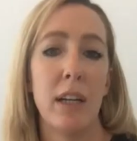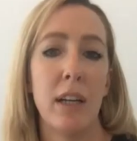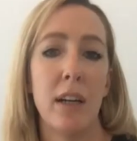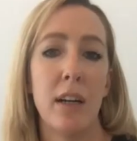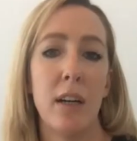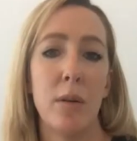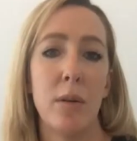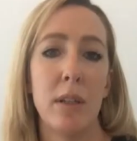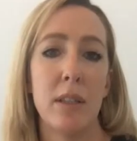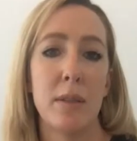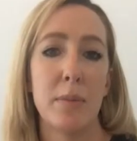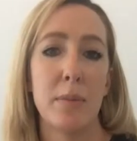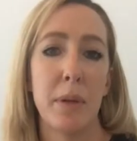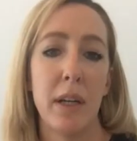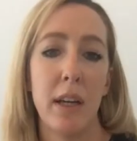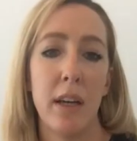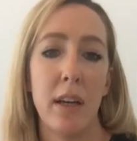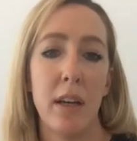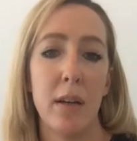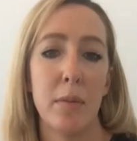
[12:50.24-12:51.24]
now, it's
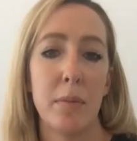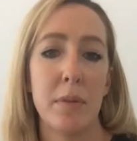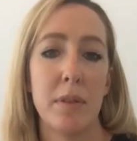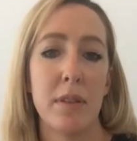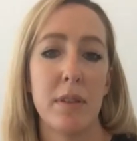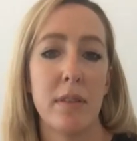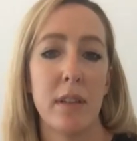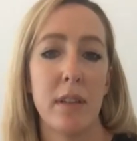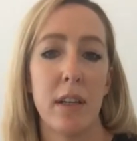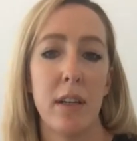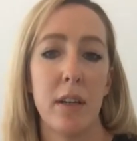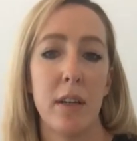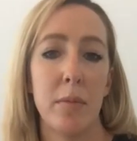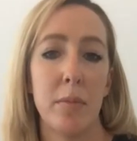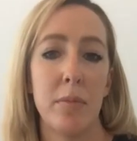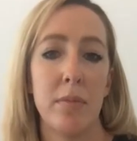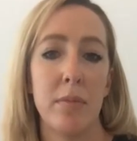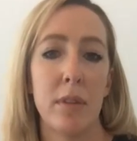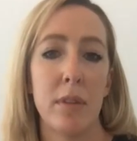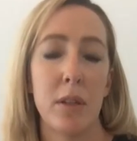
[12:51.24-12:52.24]
perhaps
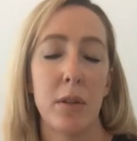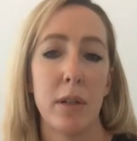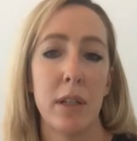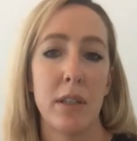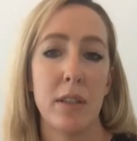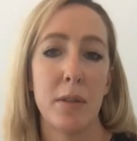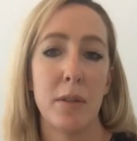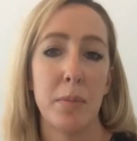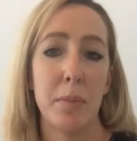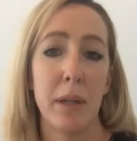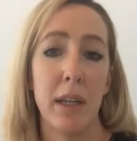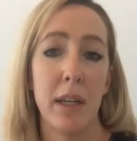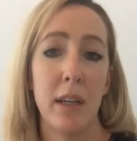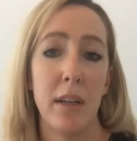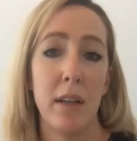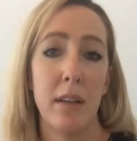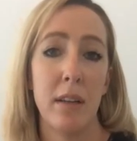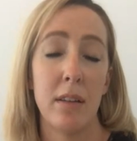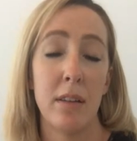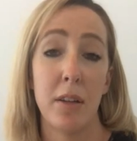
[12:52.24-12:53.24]
going to
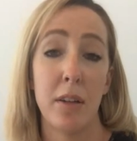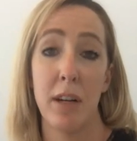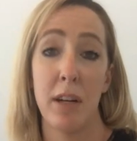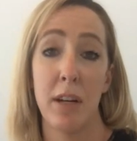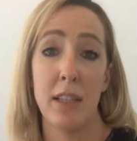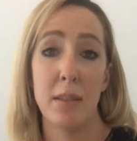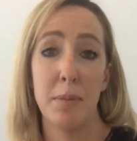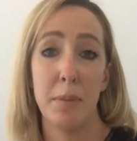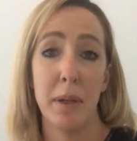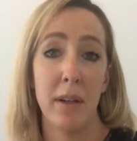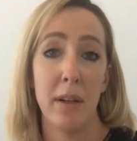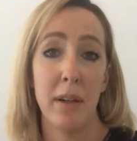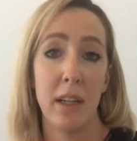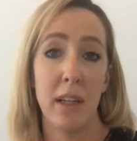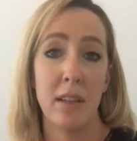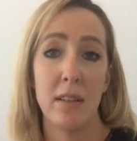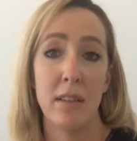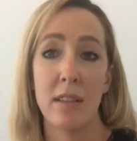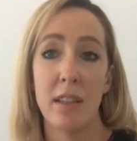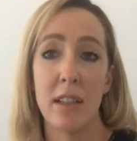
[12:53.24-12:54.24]
be the grace
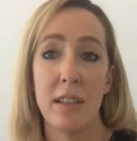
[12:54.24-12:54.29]
period.